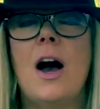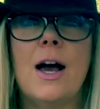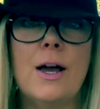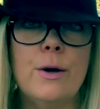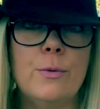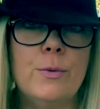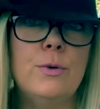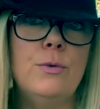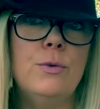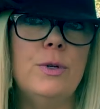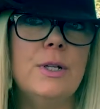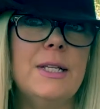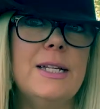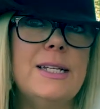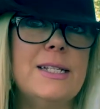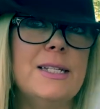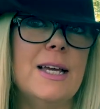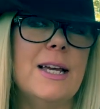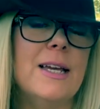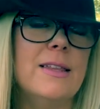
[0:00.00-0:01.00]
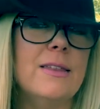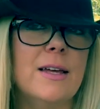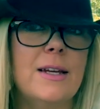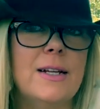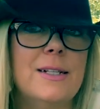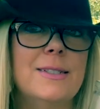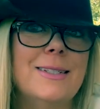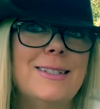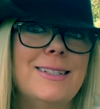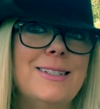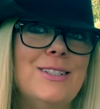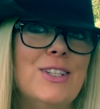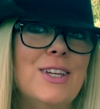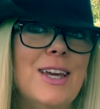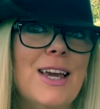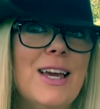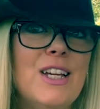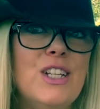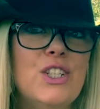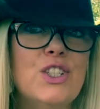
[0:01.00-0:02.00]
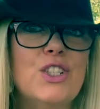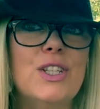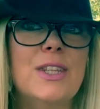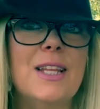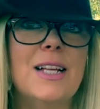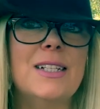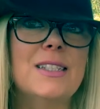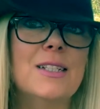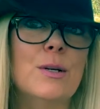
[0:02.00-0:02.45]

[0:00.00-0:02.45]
I would really take that as an indication that